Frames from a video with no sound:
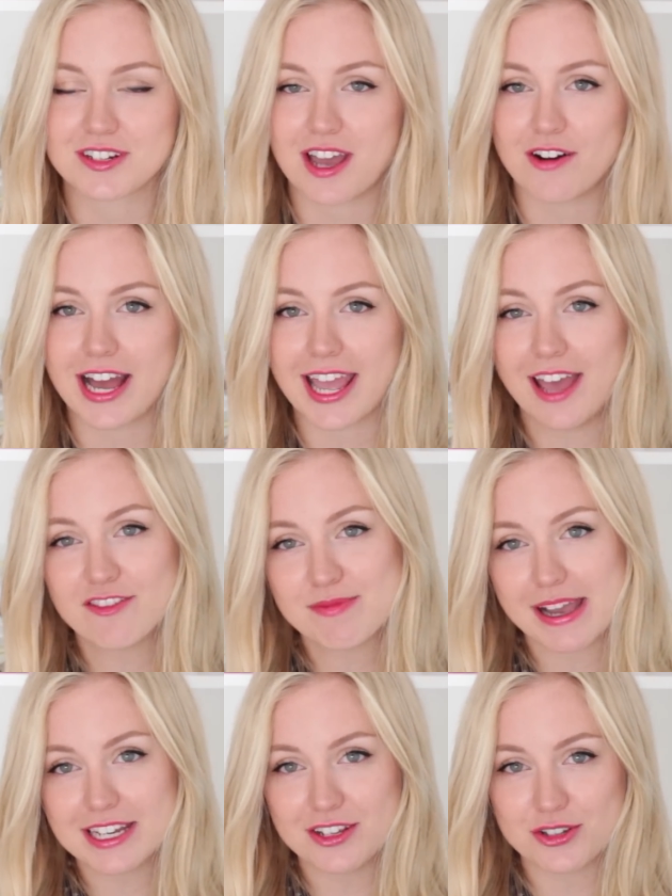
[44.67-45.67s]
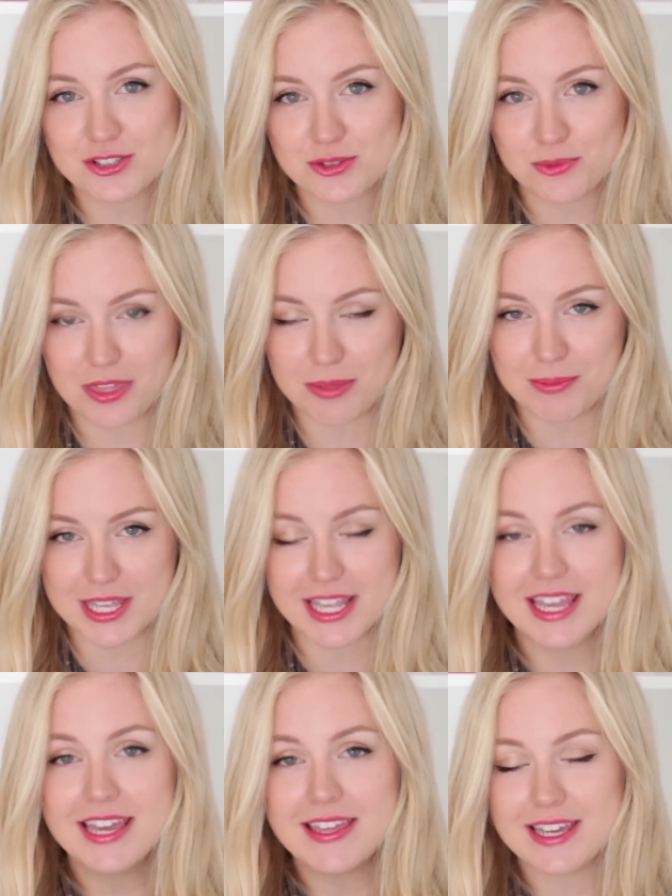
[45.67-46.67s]
Now, I have my notes with
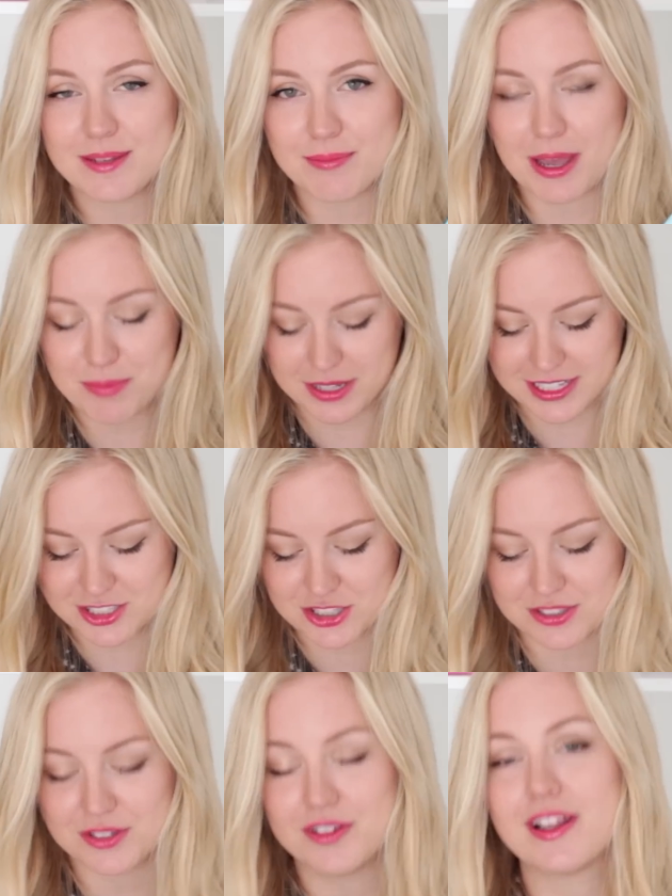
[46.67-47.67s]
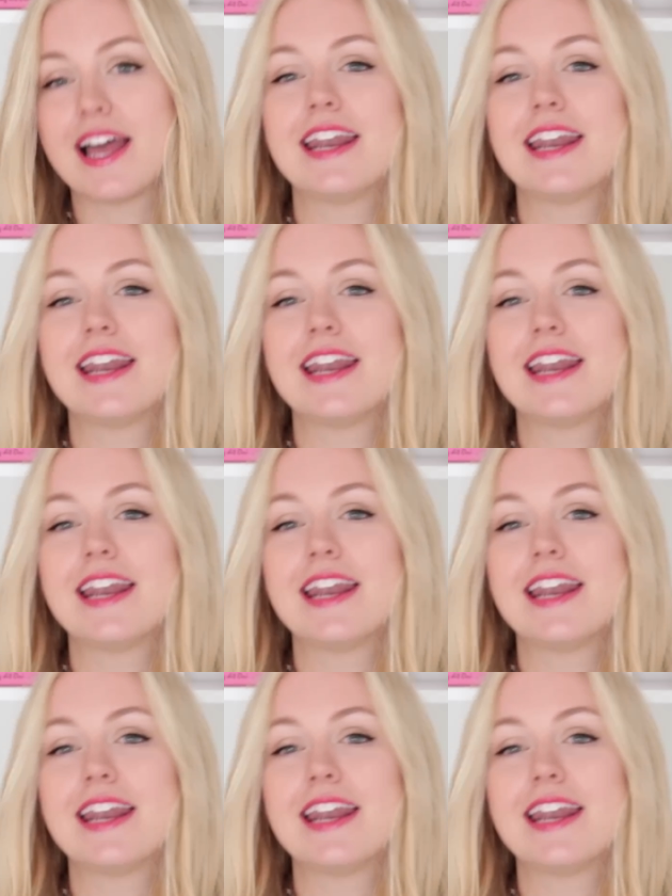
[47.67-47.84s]
me in my bullet journal,